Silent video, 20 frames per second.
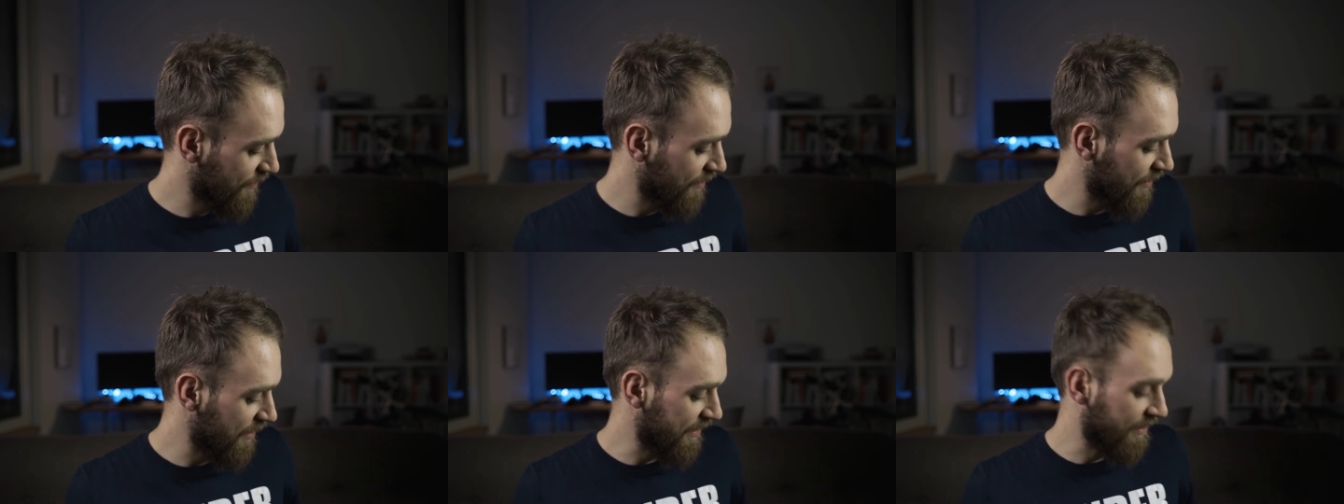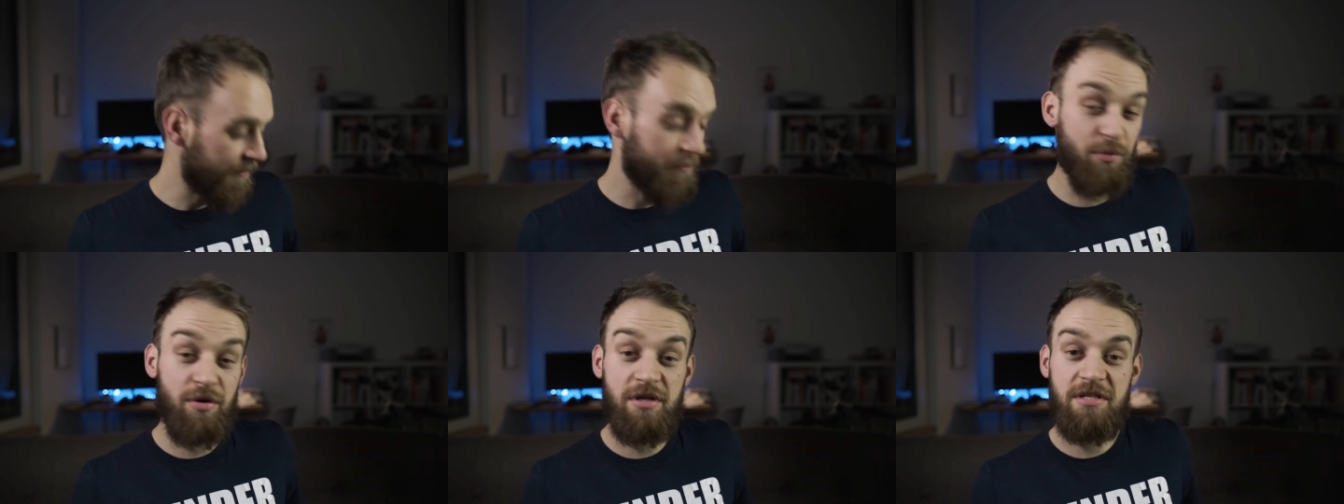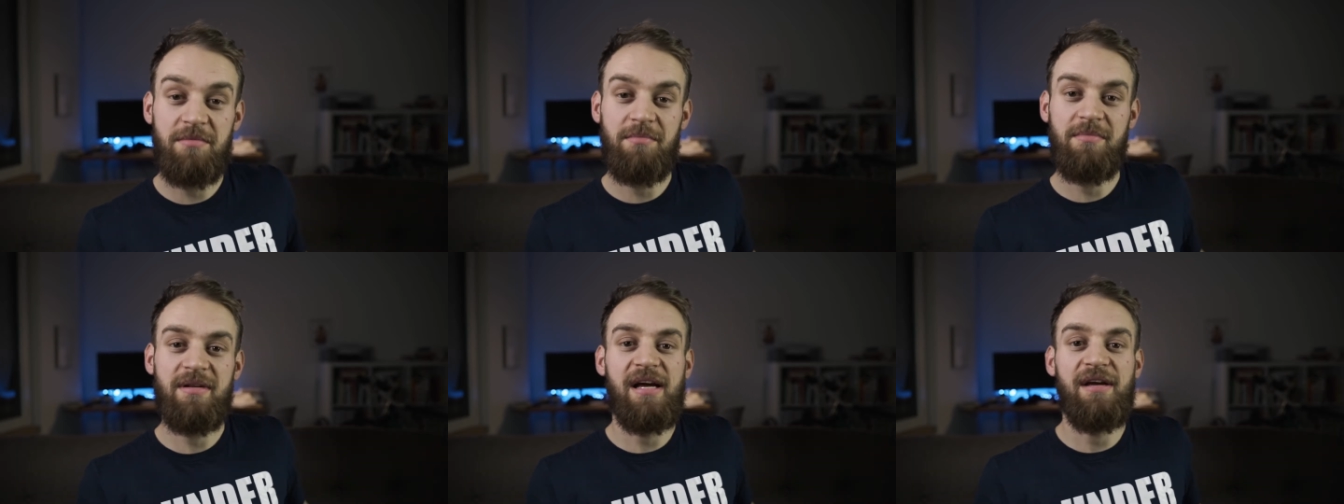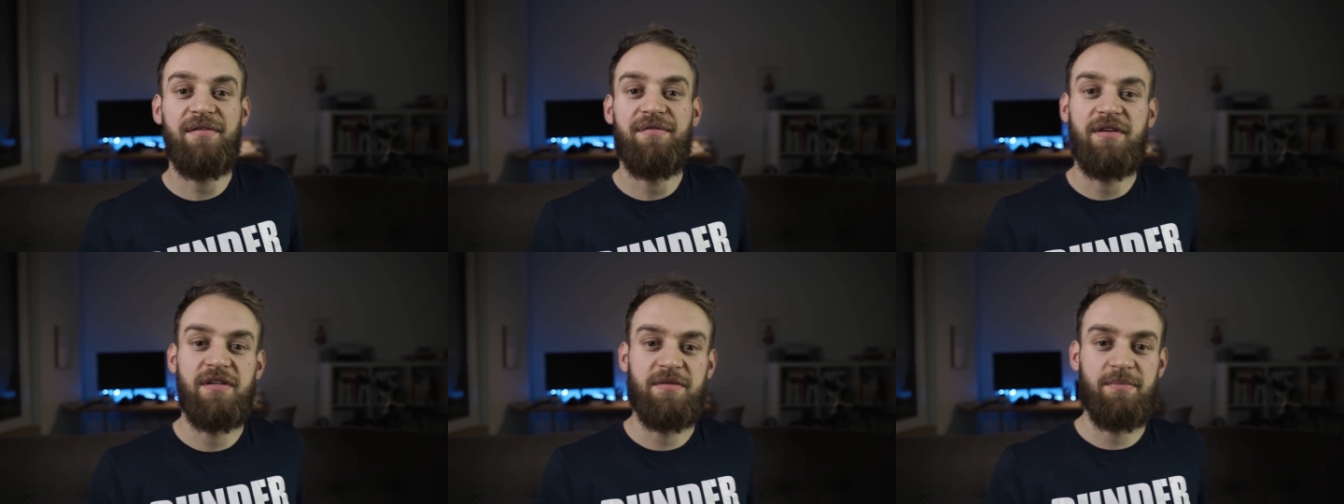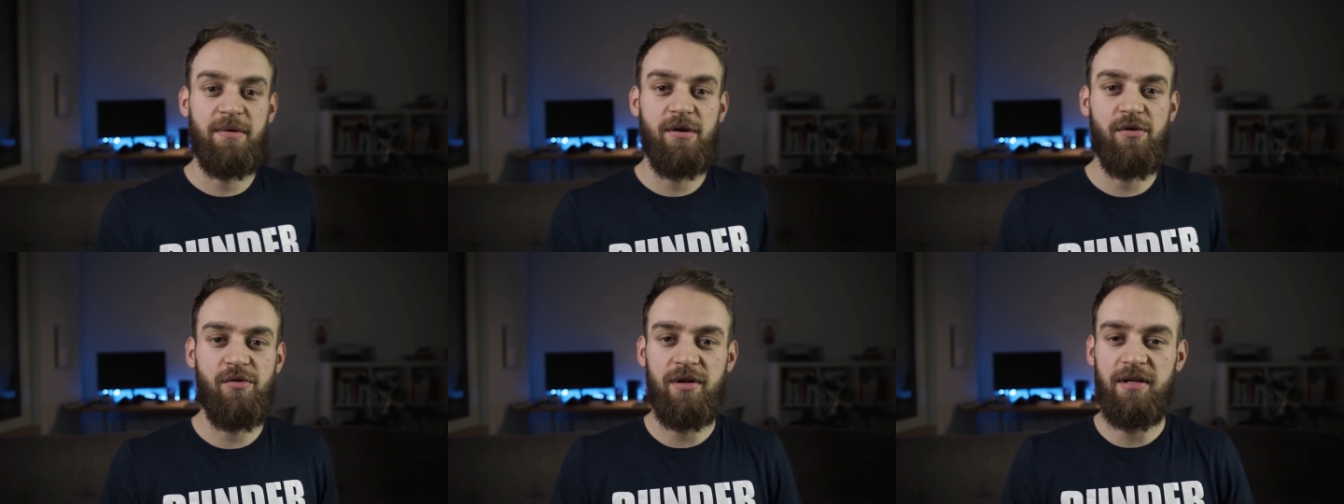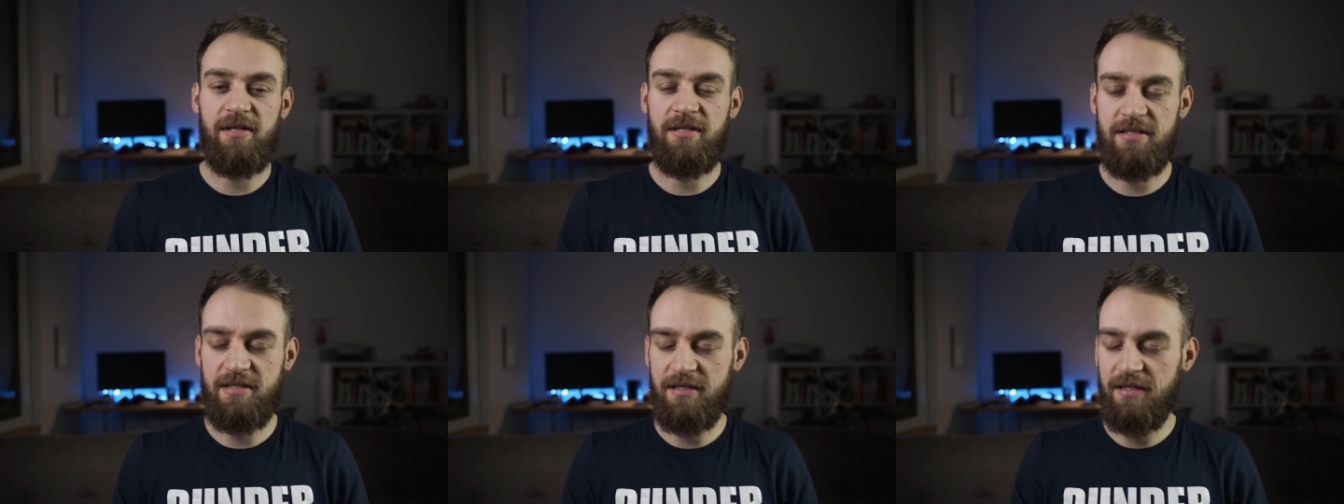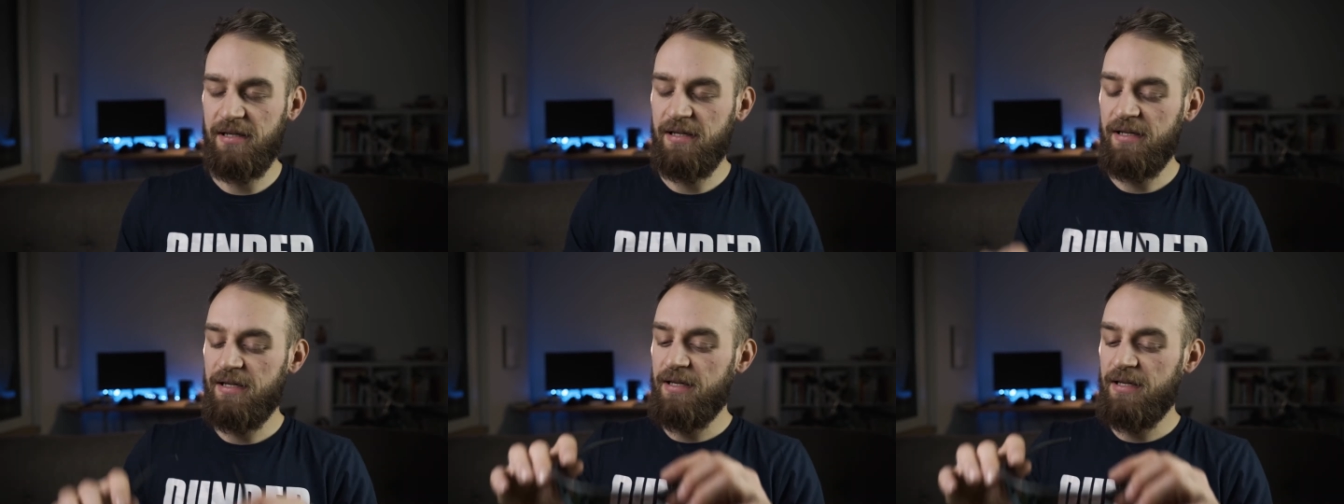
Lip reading: like a prism life experience.